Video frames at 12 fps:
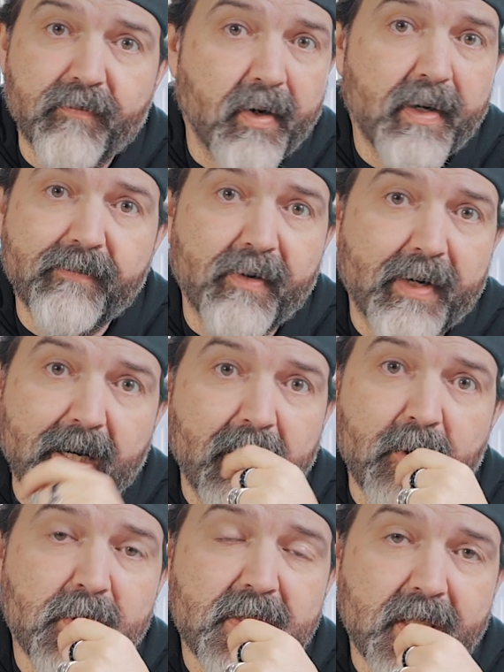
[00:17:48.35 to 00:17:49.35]
Very, very
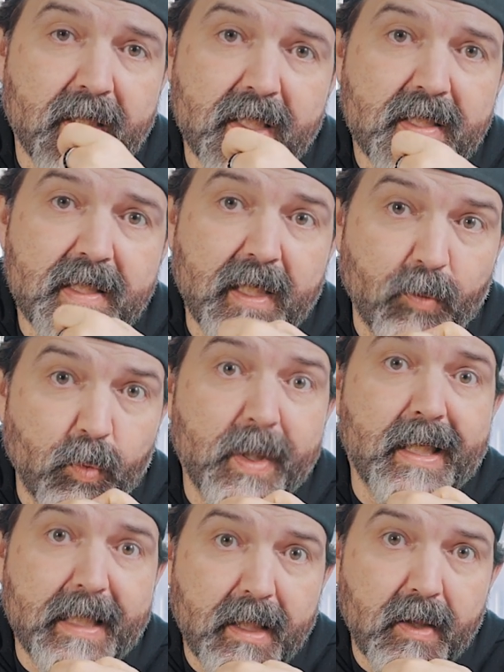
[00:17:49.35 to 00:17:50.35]
close to this, like
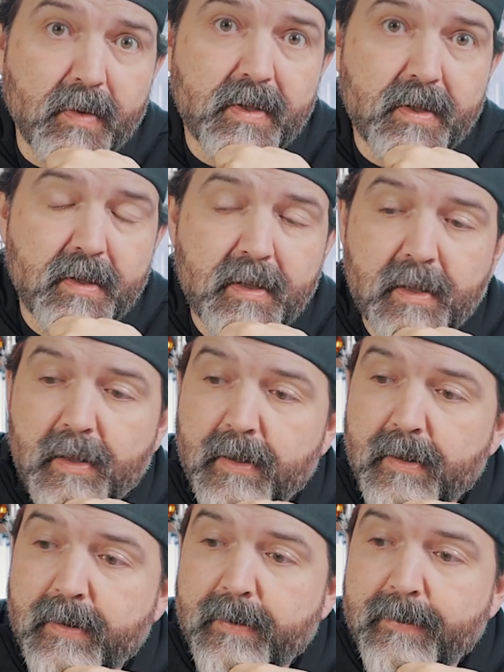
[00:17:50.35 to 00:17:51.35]
really close.
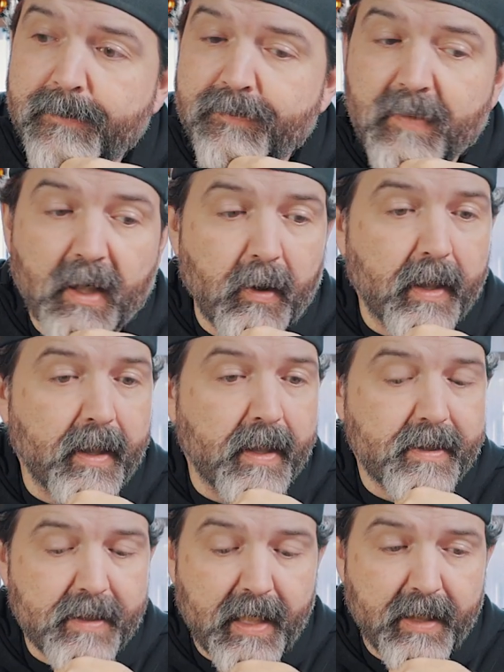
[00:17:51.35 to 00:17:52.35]
All right,
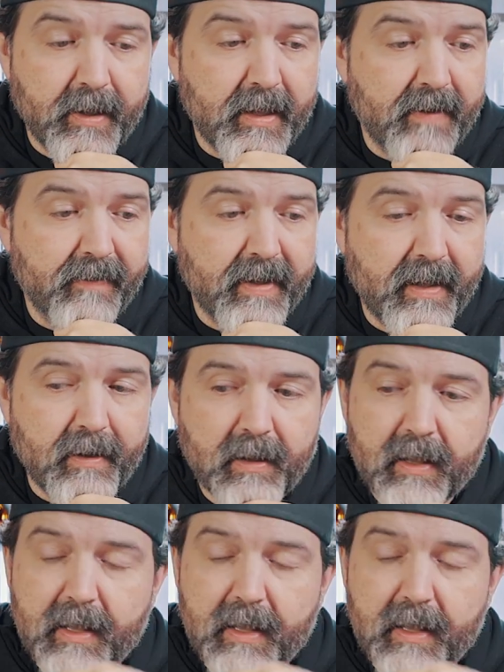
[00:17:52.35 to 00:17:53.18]
guys, I'm going to leave you there.